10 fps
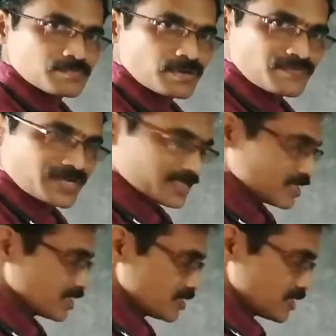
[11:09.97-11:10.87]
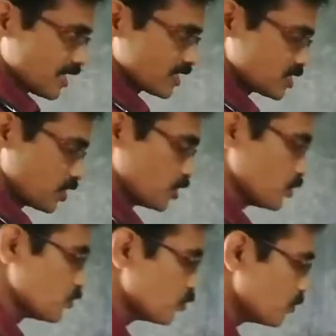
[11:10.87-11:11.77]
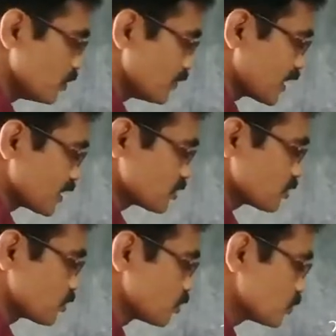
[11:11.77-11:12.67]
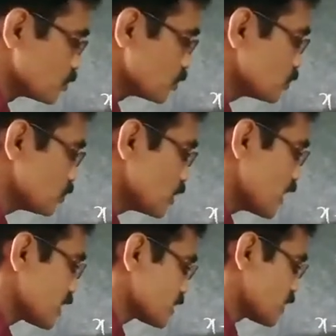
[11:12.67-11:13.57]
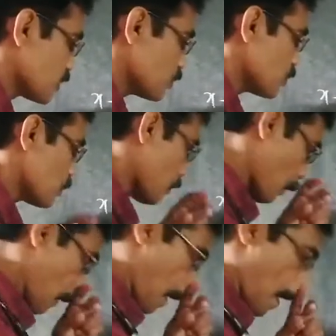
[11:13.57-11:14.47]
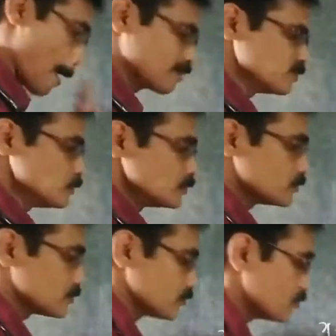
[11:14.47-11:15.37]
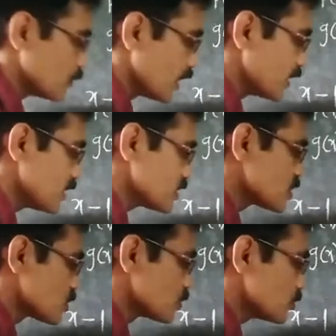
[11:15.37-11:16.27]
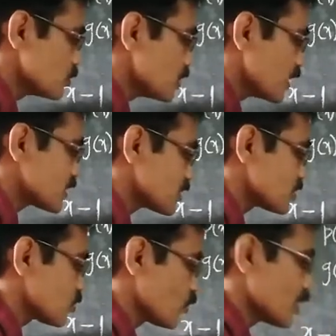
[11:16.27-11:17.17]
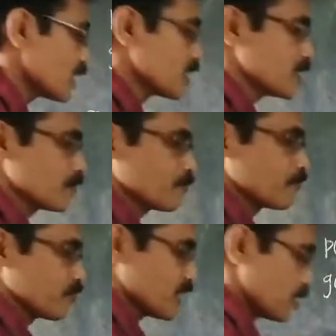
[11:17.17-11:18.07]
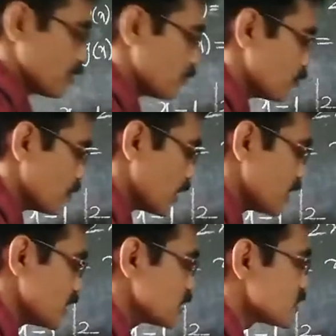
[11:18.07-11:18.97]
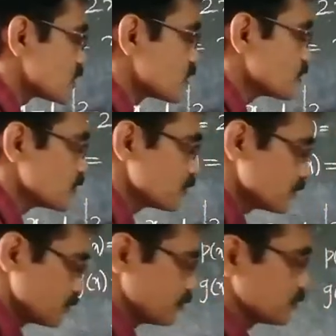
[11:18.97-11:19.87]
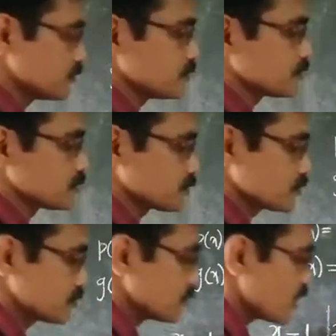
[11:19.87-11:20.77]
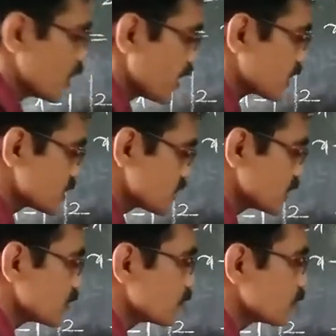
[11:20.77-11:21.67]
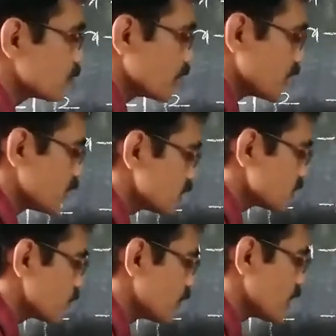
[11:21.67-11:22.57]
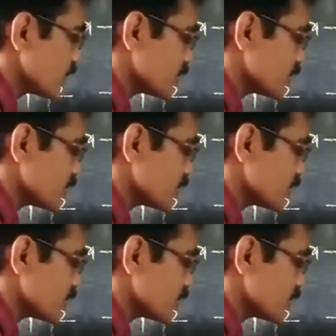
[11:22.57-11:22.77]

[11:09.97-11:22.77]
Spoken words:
power, that is x cube you will get. So 2x cube minus 2x square minus 2x minus 5.